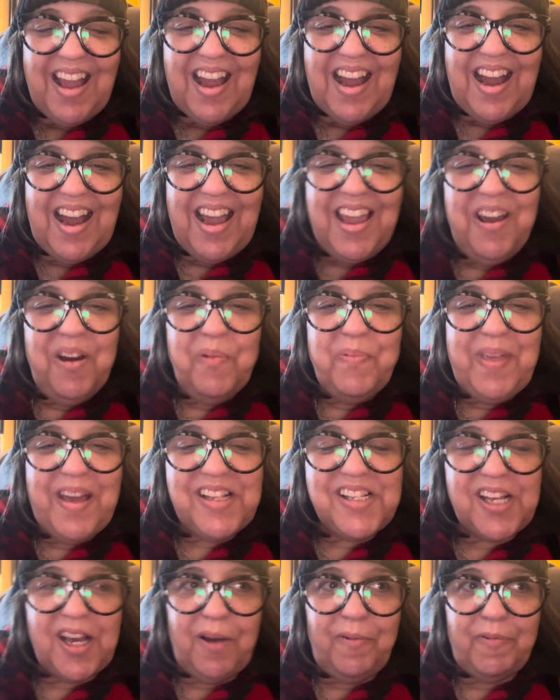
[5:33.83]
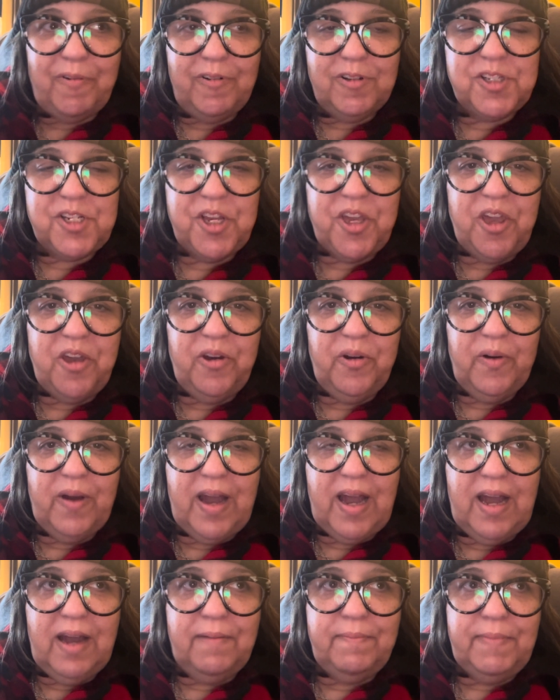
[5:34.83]
I hope that's helpful to you
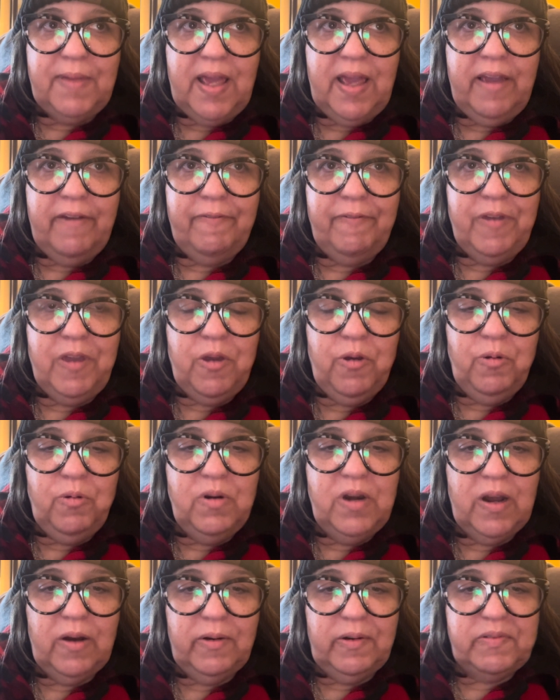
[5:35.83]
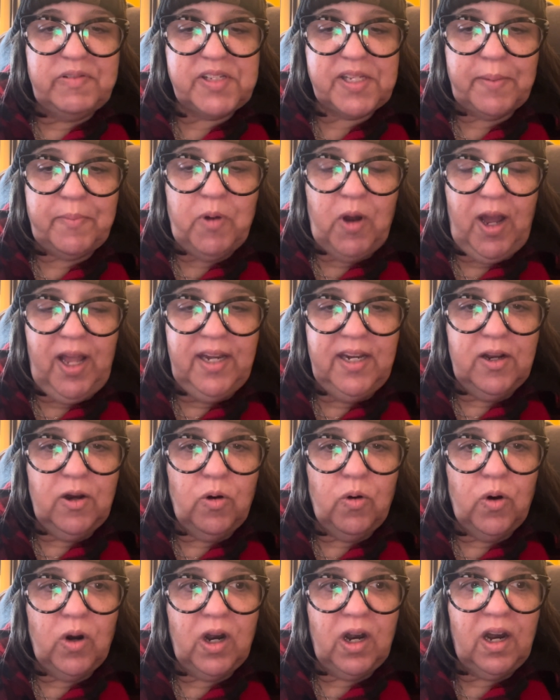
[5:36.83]
if you know of someone,
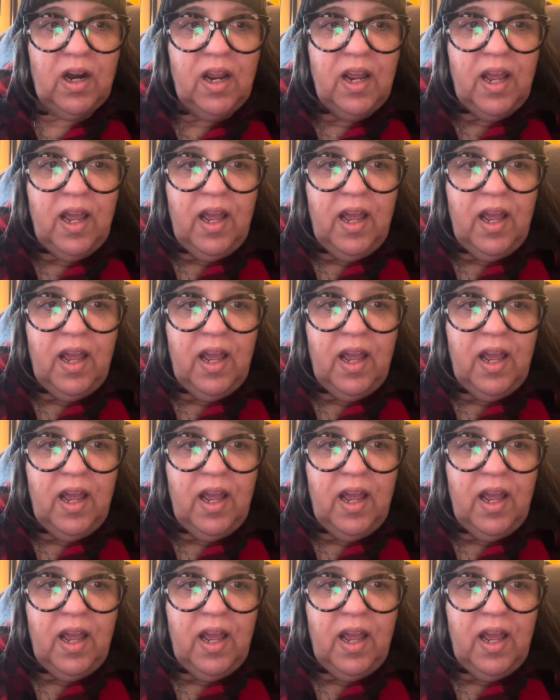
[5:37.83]
or